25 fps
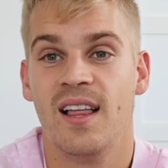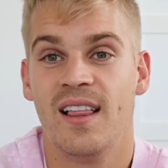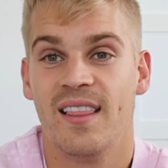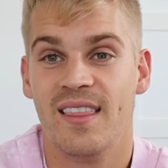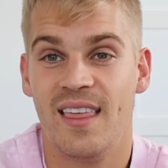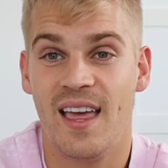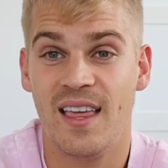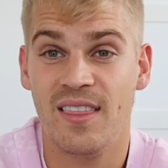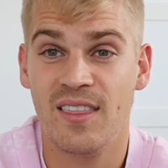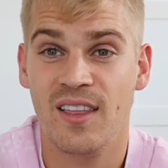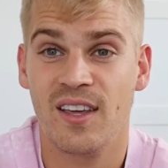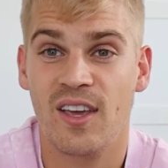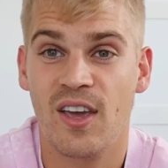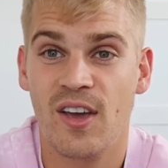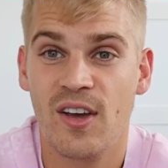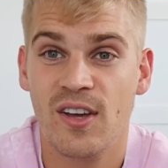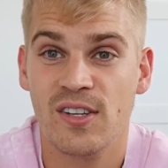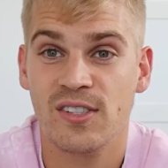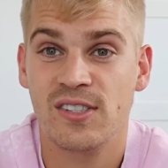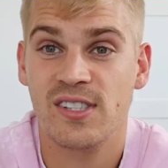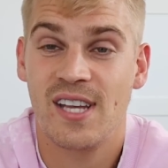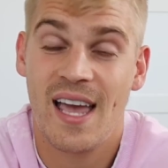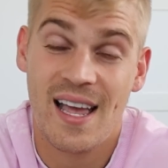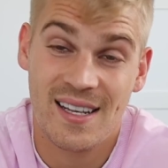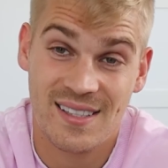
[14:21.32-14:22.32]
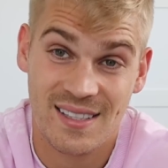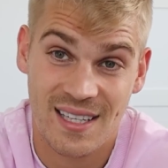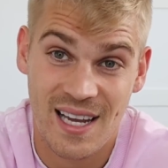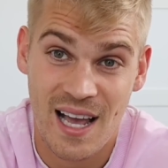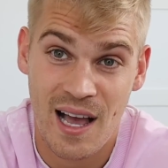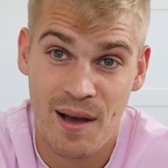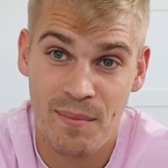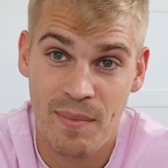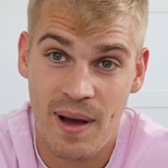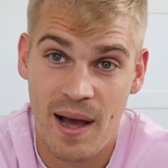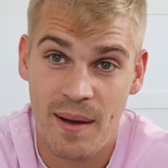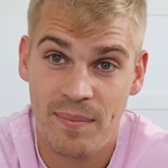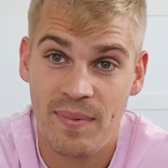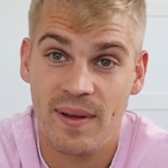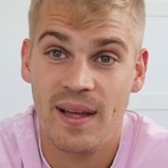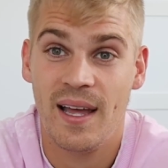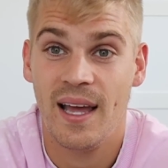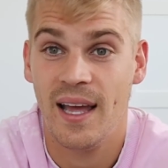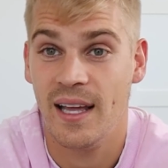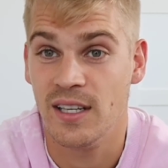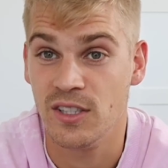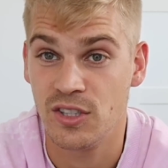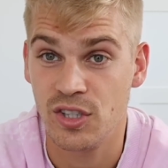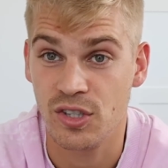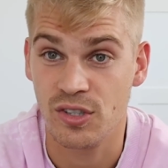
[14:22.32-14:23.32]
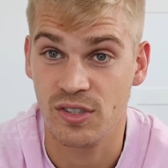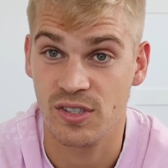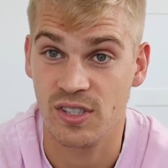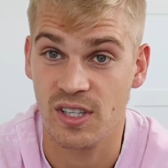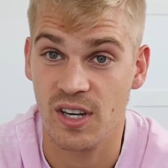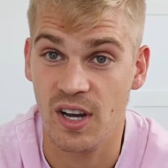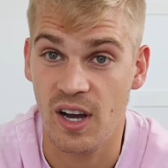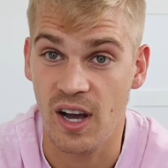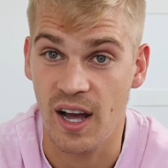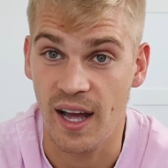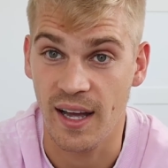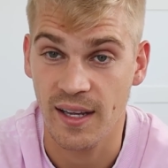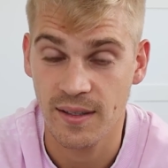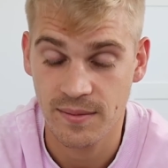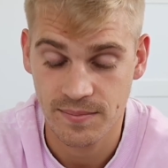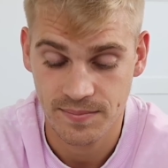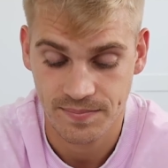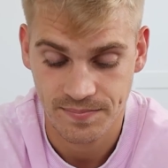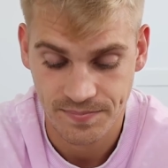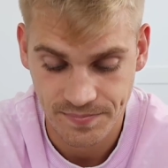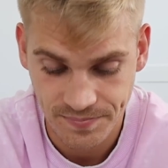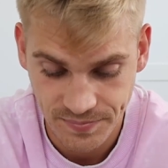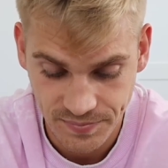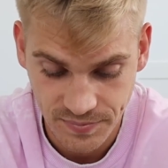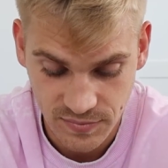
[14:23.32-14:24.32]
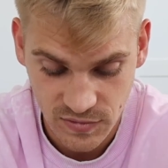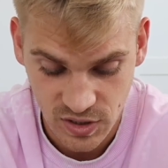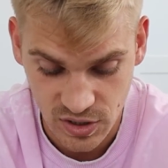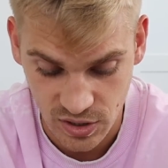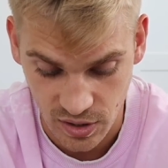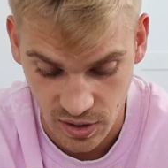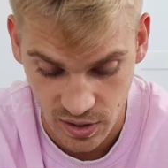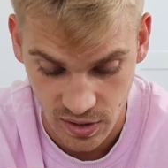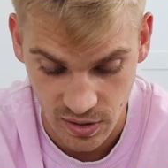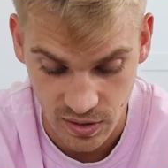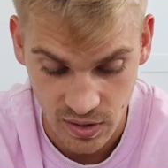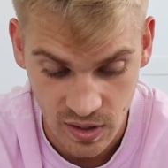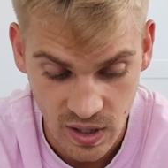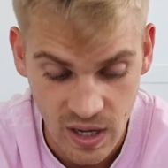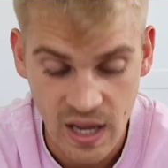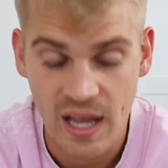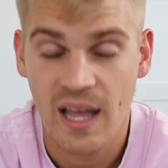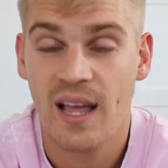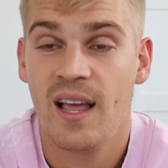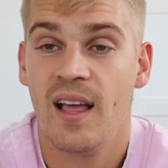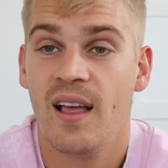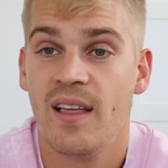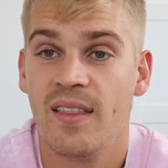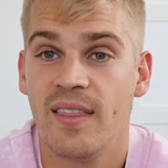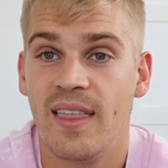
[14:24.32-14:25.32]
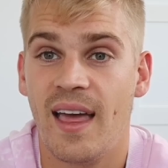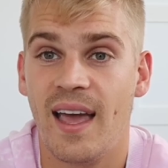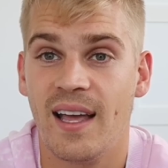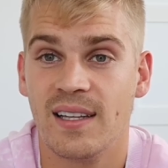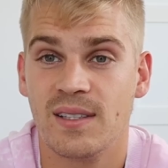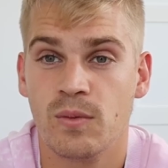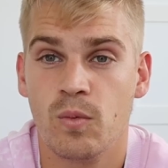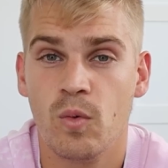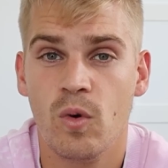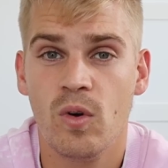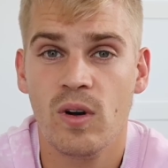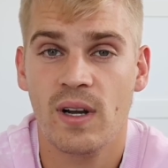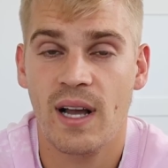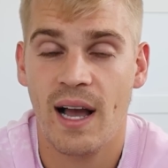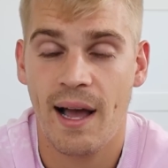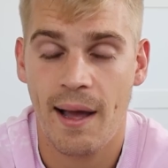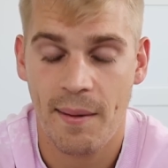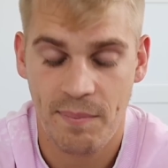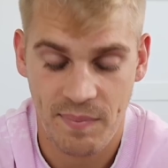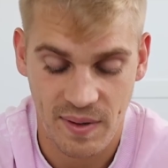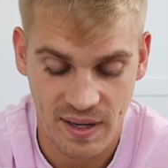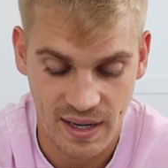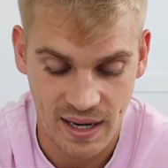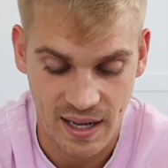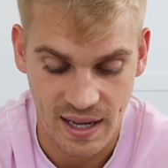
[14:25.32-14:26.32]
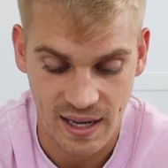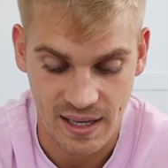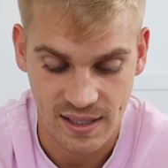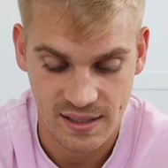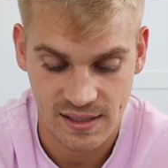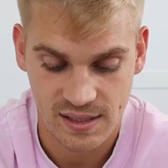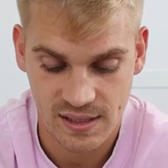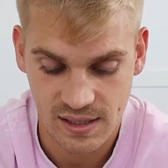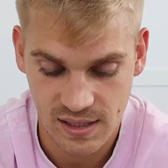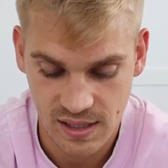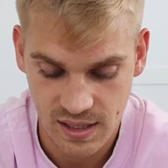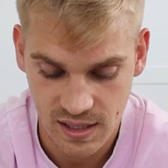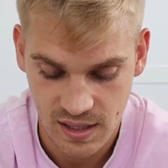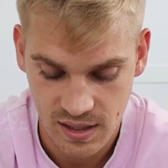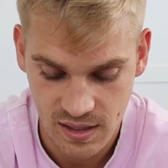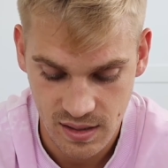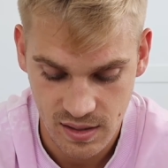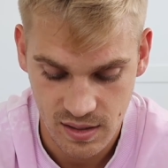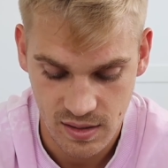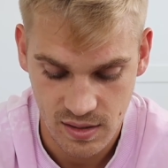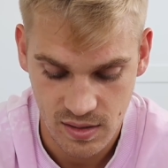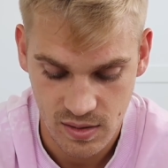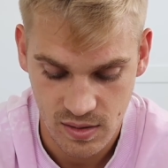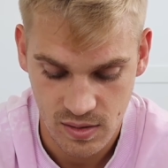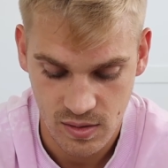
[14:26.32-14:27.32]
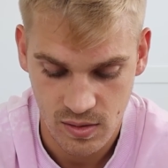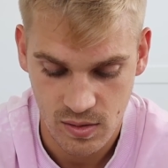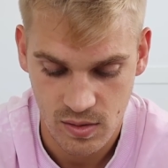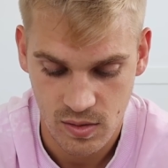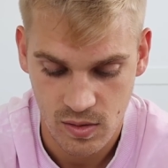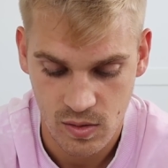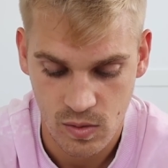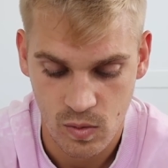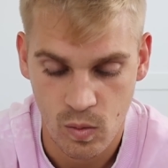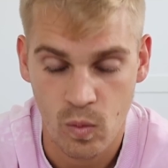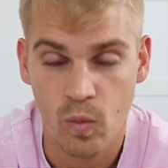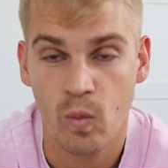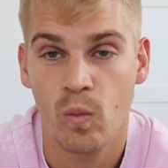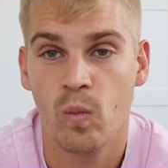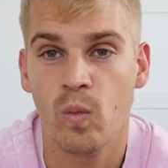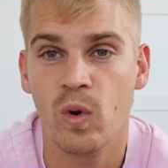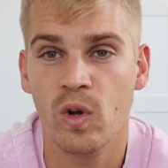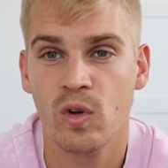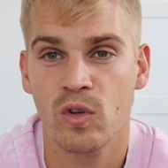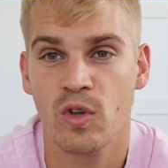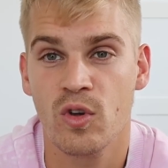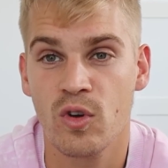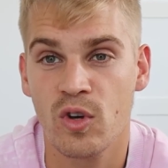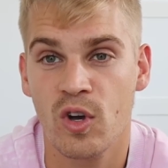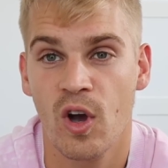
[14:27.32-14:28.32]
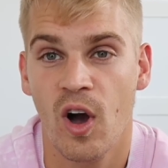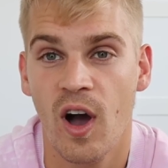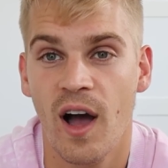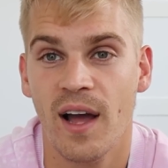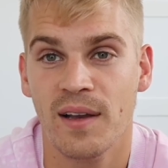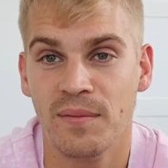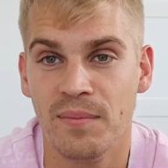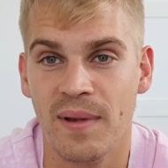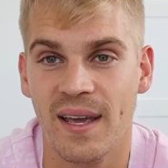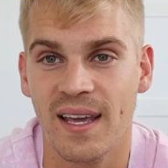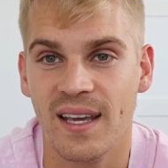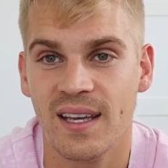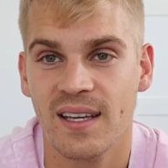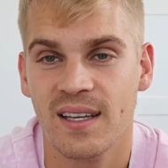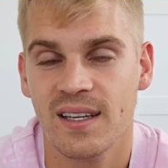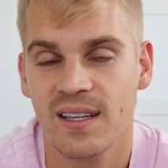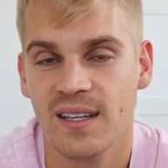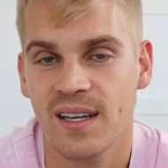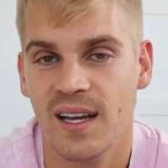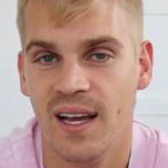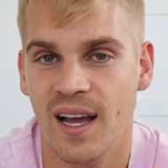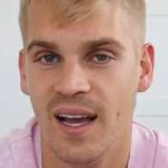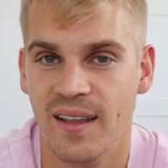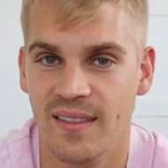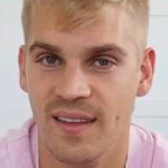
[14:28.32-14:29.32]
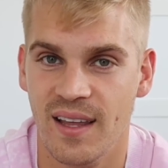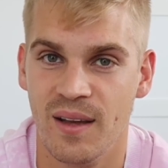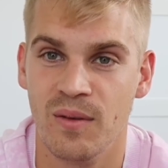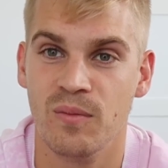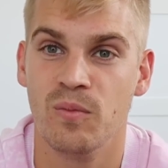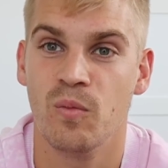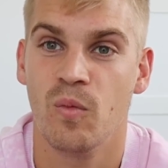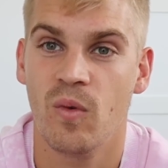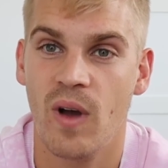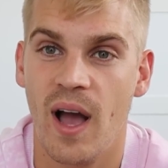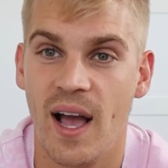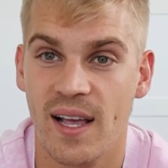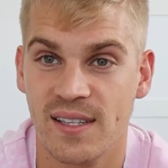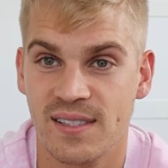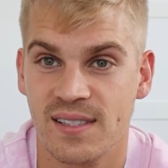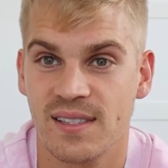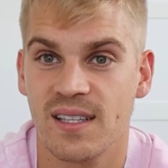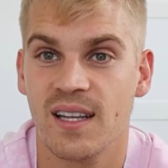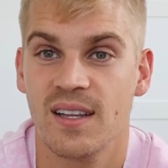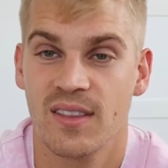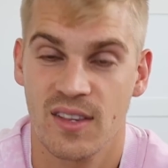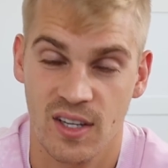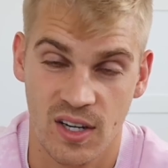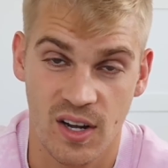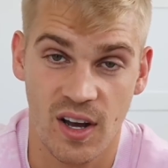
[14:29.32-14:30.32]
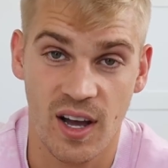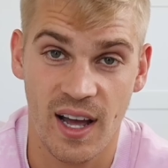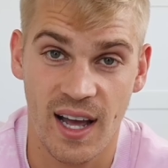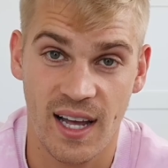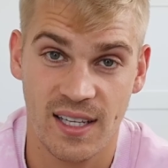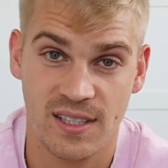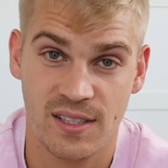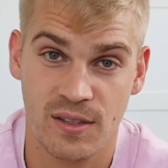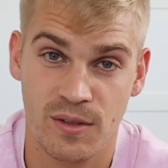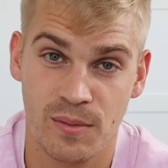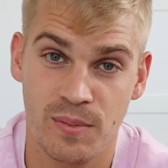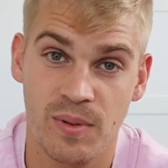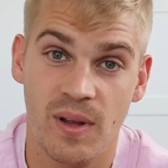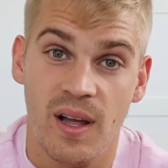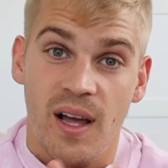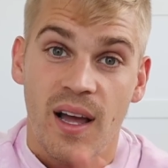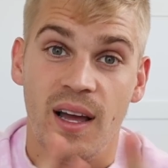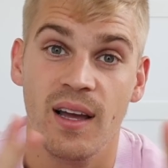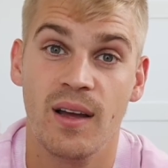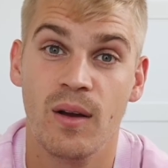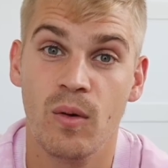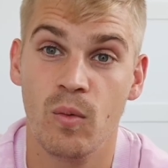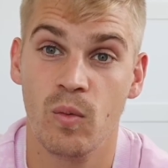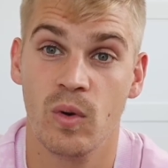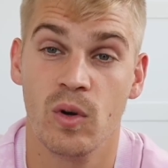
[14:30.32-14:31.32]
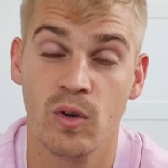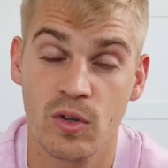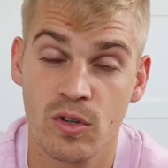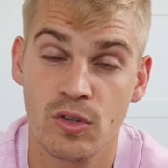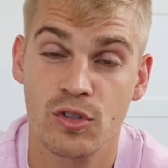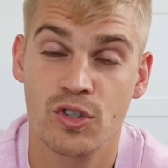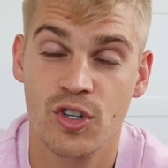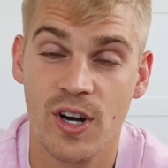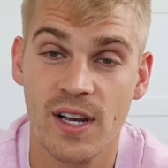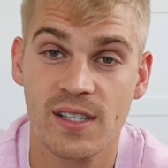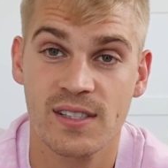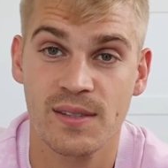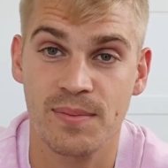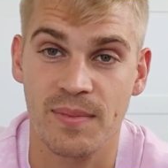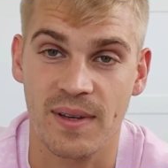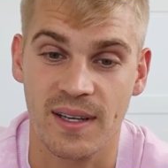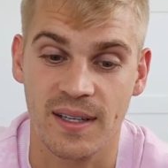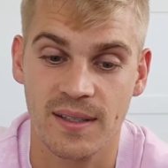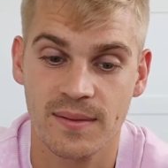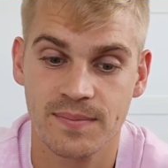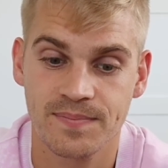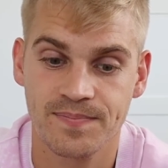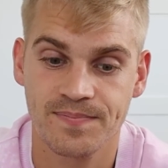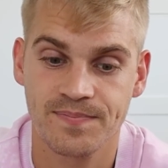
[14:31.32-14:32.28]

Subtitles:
then the girls had to come up and choose a guy. So they had to walk up and ask, will you guide me? And then as the guy had to reply, will you trust me?